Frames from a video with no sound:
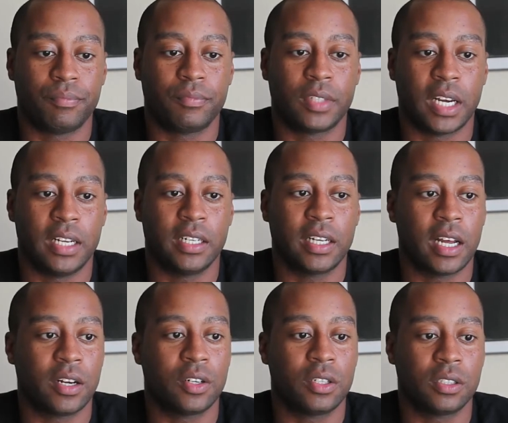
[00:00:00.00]
kind of got
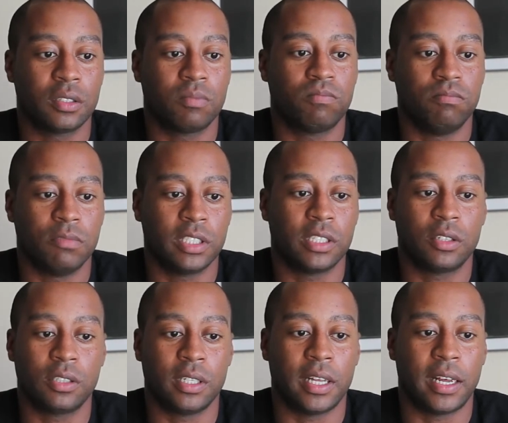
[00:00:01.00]
hurt as a
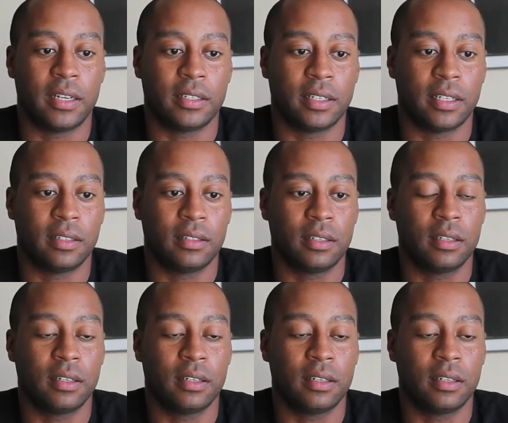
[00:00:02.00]
result of that, and